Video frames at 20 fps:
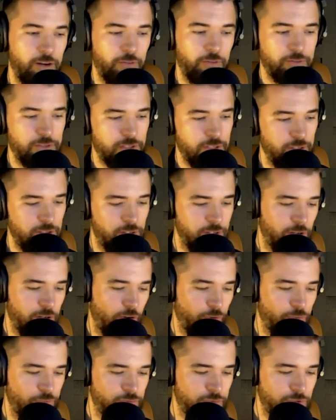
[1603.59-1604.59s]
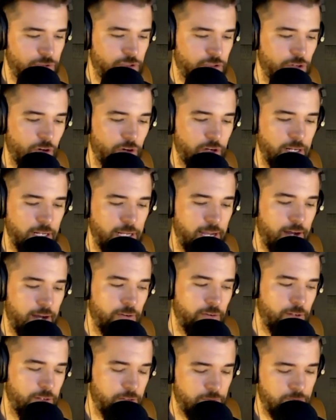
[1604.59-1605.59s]
Obviously, you know, starting
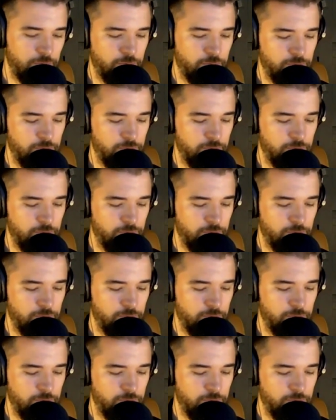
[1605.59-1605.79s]
out at